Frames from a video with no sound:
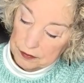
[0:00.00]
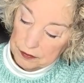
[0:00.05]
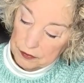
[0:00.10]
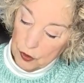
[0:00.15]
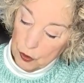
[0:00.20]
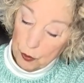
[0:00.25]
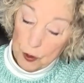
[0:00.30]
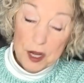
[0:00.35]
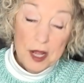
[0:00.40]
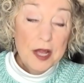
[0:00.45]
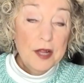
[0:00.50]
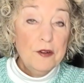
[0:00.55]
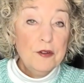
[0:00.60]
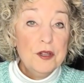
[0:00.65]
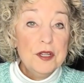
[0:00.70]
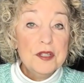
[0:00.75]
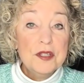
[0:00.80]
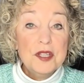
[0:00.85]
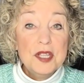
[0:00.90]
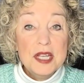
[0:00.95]

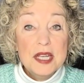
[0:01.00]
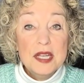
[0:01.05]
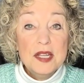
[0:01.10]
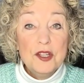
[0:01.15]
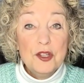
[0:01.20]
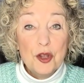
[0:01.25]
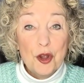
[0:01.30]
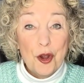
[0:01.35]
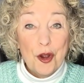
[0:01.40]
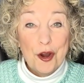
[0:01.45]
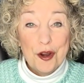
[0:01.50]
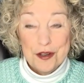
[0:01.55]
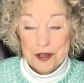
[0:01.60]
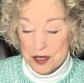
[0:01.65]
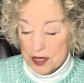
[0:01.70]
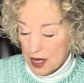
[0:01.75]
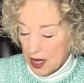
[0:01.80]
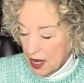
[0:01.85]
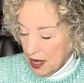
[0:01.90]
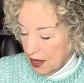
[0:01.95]
310
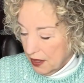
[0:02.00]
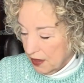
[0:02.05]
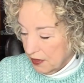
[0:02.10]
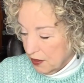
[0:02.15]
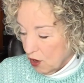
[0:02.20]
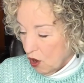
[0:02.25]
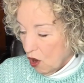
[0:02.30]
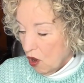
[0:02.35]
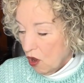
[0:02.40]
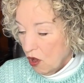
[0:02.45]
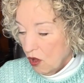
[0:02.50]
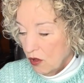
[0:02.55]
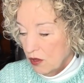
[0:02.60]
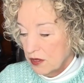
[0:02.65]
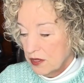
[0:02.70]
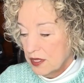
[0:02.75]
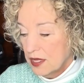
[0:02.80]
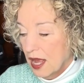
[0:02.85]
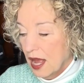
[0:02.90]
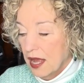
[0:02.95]
yards, and they're
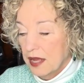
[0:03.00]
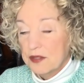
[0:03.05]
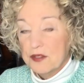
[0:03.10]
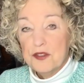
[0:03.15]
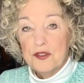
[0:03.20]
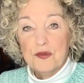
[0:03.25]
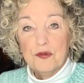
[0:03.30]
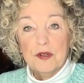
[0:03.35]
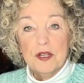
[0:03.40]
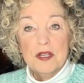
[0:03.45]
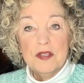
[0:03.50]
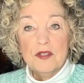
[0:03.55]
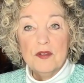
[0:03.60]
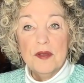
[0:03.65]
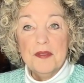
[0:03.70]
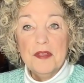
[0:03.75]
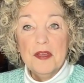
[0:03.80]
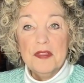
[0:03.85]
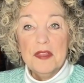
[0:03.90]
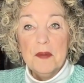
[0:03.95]
all size three.
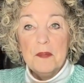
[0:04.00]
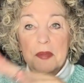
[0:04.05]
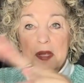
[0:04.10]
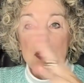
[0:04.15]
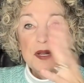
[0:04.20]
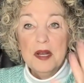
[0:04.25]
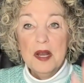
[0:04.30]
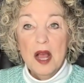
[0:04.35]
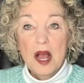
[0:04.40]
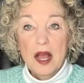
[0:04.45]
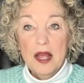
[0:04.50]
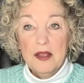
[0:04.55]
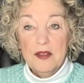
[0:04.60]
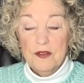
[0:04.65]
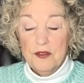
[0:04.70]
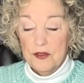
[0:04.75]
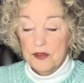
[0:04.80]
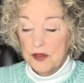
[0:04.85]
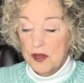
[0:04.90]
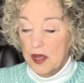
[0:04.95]
So I thought that'd be a
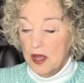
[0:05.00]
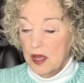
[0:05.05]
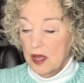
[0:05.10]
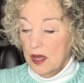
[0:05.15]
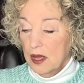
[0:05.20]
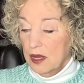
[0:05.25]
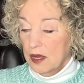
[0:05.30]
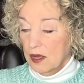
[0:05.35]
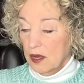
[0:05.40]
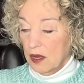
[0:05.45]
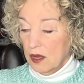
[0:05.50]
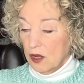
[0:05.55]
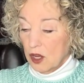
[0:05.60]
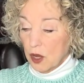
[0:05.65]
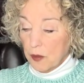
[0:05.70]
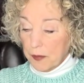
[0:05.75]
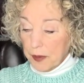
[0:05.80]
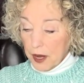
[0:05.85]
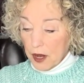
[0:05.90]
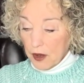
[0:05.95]
nice uh,
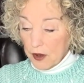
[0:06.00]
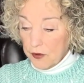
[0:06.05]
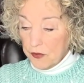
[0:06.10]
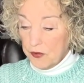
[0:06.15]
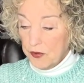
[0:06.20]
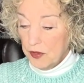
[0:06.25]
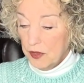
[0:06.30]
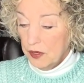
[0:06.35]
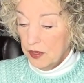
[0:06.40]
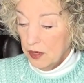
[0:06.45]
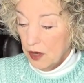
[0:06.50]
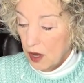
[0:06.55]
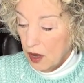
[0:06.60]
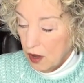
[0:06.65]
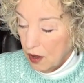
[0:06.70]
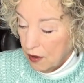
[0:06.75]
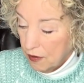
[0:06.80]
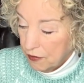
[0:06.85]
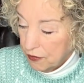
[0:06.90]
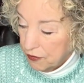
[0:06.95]
comparison
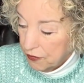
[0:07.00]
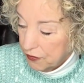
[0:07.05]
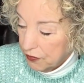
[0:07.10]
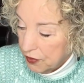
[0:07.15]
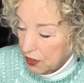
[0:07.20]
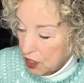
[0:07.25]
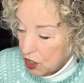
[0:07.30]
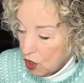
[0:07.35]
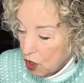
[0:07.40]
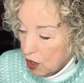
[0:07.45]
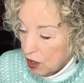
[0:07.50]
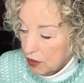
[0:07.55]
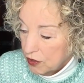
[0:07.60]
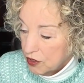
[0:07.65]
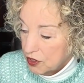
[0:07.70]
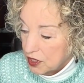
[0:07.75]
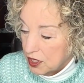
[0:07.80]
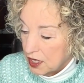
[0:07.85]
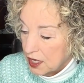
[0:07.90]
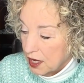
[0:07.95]
of the
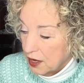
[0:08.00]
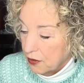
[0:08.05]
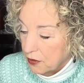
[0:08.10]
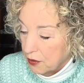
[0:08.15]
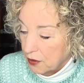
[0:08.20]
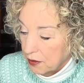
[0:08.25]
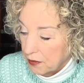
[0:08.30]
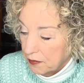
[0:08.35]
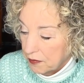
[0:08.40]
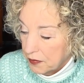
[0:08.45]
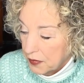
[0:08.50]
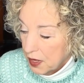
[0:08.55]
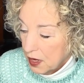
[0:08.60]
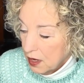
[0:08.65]
yarns together.